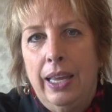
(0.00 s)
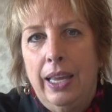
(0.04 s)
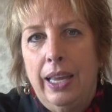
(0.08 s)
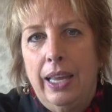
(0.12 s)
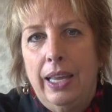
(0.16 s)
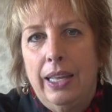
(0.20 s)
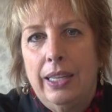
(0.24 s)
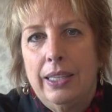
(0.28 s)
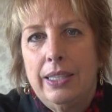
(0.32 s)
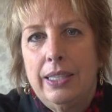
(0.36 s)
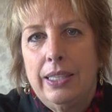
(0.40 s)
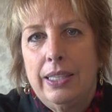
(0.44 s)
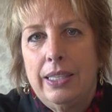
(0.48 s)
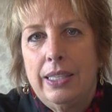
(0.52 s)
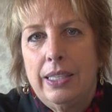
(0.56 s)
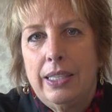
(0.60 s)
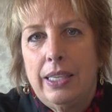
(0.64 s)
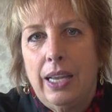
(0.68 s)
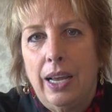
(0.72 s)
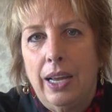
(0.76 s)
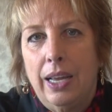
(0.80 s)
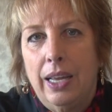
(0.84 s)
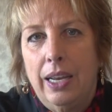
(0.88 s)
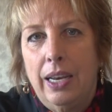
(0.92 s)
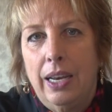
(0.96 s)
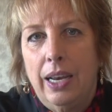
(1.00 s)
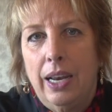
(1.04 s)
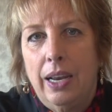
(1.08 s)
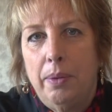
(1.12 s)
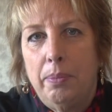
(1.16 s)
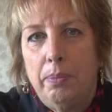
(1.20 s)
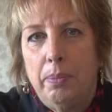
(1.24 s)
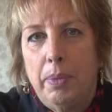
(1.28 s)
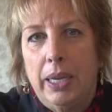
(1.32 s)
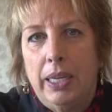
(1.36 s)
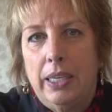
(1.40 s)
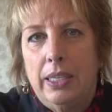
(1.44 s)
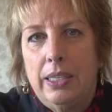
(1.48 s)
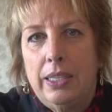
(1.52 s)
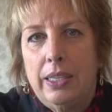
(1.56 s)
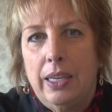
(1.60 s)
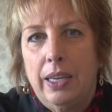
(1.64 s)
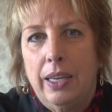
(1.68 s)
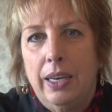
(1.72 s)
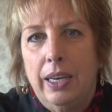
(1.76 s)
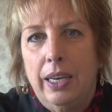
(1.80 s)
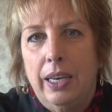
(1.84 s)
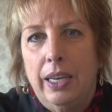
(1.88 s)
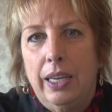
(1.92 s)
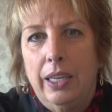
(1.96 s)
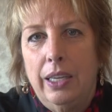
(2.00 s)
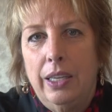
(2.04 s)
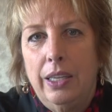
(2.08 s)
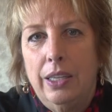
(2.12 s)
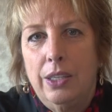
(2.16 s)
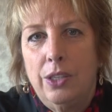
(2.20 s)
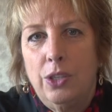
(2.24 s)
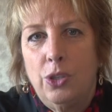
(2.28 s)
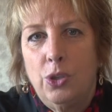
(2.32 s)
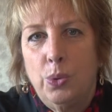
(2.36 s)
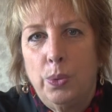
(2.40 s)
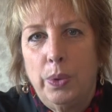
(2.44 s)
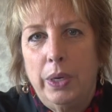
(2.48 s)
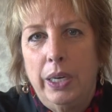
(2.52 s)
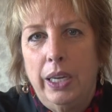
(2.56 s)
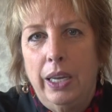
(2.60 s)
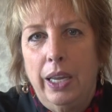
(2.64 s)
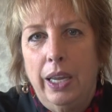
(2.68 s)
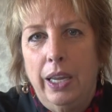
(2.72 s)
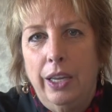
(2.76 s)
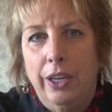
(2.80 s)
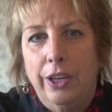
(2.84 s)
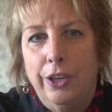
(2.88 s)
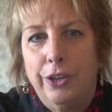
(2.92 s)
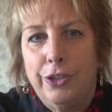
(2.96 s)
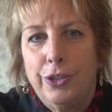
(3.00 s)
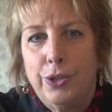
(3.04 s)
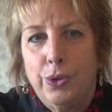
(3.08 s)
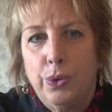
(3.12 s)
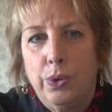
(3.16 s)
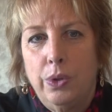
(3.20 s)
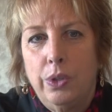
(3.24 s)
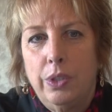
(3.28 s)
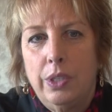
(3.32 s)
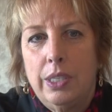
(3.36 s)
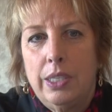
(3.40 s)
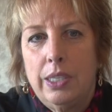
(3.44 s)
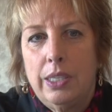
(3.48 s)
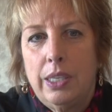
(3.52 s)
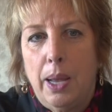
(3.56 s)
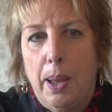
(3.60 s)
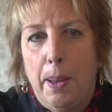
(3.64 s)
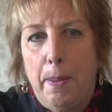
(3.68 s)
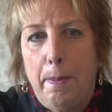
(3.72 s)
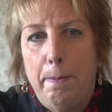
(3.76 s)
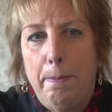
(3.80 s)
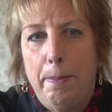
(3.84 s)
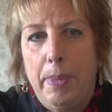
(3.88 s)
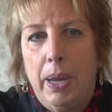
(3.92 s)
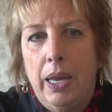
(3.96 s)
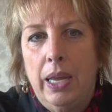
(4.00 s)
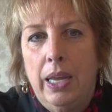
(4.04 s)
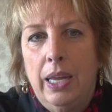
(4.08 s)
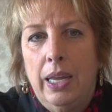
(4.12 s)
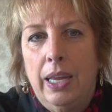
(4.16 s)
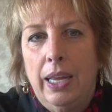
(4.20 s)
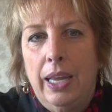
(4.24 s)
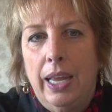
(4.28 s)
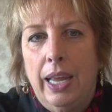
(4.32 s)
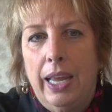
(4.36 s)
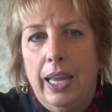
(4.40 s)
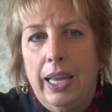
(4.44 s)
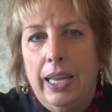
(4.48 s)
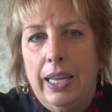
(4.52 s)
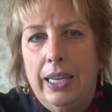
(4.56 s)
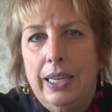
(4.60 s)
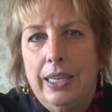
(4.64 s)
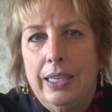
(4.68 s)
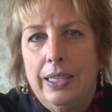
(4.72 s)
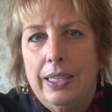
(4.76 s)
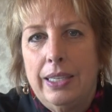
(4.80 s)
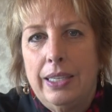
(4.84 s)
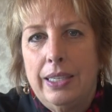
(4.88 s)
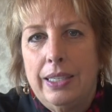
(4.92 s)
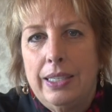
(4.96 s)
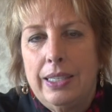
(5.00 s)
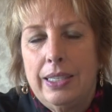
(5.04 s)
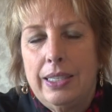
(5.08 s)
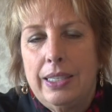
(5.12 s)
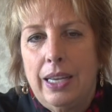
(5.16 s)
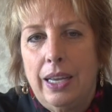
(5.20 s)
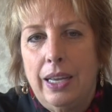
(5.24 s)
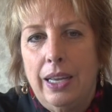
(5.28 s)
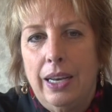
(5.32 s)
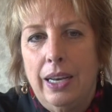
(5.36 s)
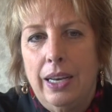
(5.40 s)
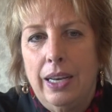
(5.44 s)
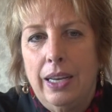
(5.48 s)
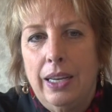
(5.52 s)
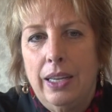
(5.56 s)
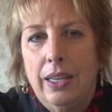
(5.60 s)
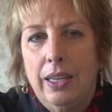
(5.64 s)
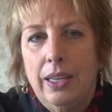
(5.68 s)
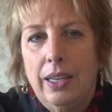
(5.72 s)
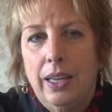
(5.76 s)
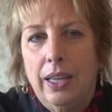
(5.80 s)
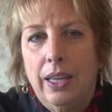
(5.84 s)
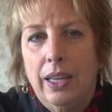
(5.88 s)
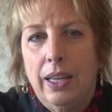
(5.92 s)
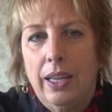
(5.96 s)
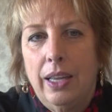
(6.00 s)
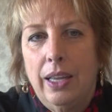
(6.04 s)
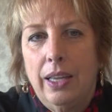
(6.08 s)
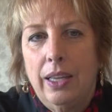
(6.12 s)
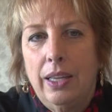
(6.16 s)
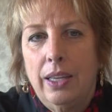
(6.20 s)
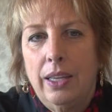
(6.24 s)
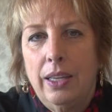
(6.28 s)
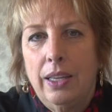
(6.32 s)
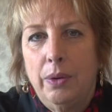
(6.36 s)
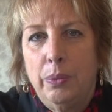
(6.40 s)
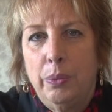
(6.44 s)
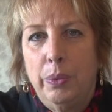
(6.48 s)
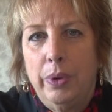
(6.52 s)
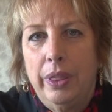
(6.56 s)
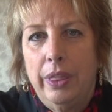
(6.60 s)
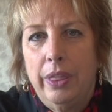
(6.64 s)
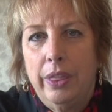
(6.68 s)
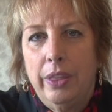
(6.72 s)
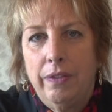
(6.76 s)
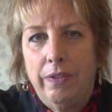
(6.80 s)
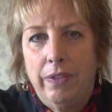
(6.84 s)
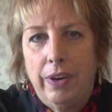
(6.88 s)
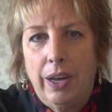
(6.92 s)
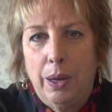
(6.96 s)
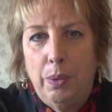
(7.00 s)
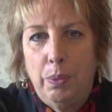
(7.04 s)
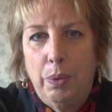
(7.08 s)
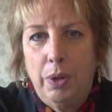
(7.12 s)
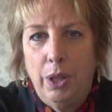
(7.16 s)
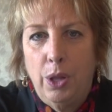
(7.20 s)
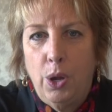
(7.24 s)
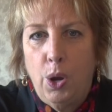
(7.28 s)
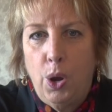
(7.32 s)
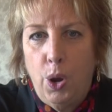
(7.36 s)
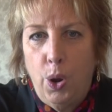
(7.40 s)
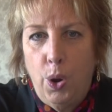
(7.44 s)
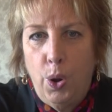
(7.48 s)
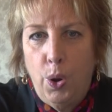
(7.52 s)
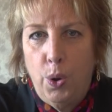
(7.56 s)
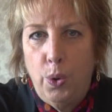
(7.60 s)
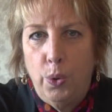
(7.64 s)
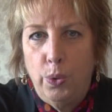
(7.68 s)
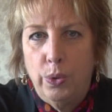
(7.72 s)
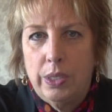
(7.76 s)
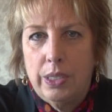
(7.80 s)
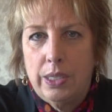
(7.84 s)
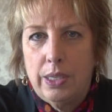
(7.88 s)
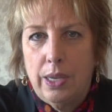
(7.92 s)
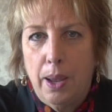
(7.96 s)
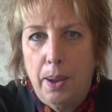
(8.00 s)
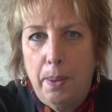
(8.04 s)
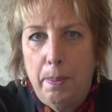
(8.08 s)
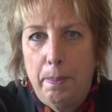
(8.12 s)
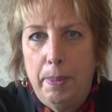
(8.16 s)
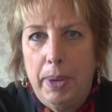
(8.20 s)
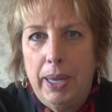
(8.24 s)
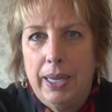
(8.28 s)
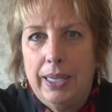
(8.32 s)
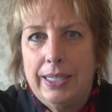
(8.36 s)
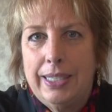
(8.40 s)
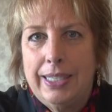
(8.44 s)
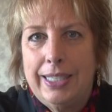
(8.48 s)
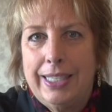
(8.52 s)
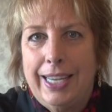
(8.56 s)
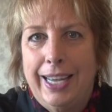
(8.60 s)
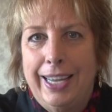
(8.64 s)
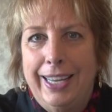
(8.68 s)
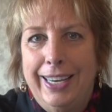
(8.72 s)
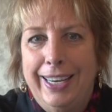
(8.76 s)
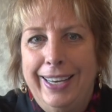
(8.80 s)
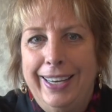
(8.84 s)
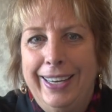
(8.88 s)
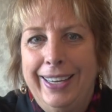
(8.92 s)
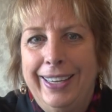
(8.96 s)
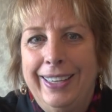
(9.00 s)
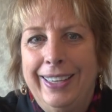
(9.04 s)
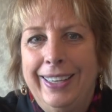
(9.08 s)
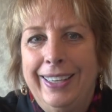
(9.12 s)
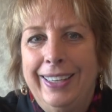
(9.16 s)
And son, my son is 28 years old. Some and son. With the vowel O, some, sun.